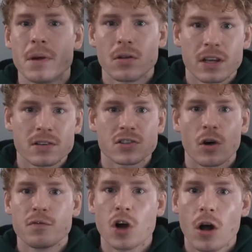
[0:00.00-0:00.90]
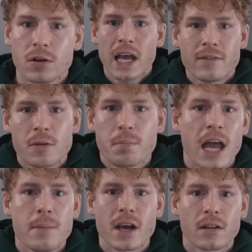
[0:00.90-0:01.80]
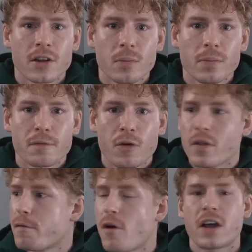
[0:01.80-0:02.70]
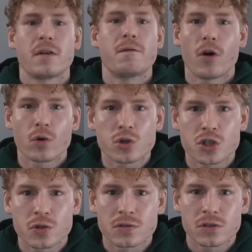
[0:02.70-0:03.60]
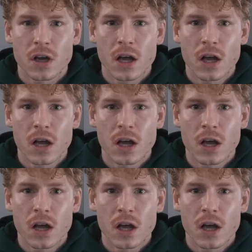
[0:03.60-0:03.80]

and millions of dollars. You can't even pay me a little bit for the fucking photo shoots.